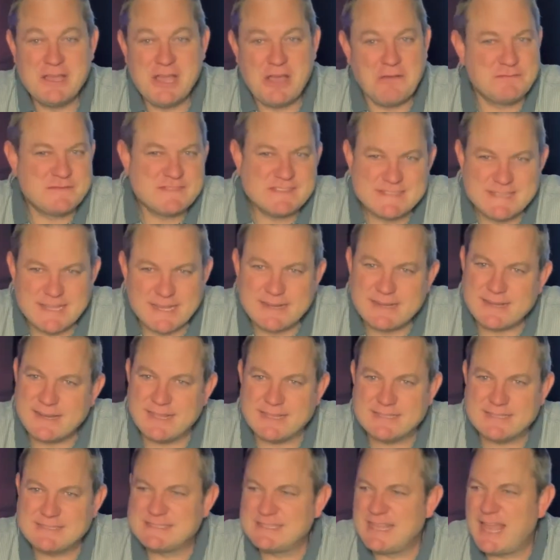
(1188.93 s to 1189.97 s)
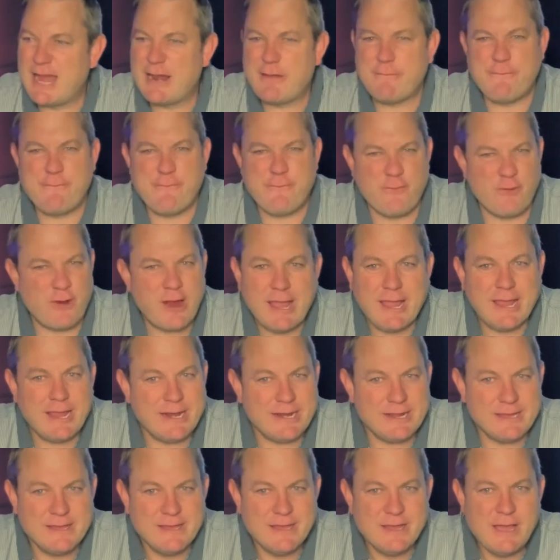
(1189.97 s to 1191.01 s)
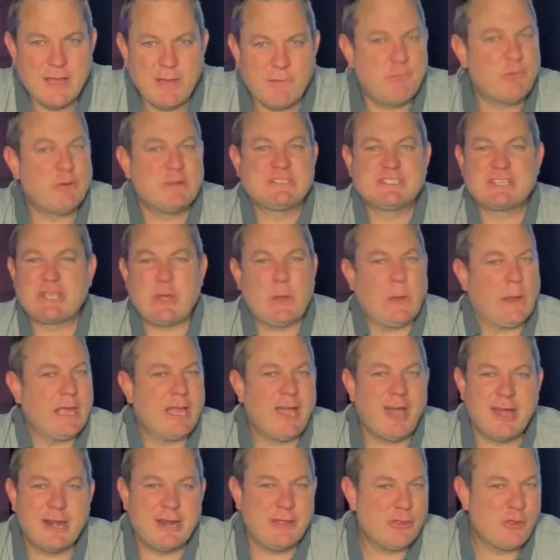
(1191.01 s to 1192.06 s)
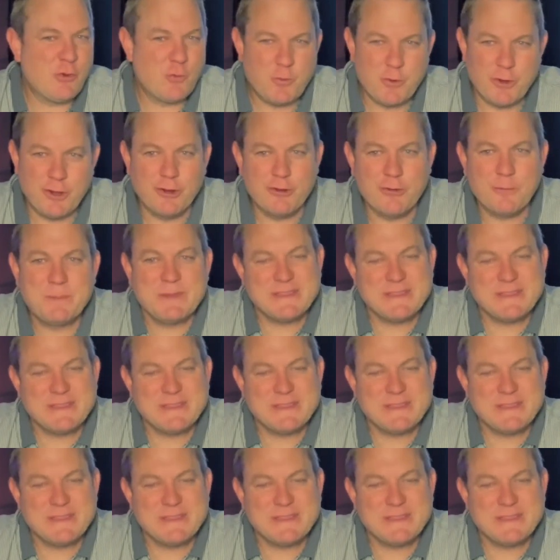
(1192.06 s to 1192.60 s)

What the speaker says: of sickness, not afraid of what's going on in the world,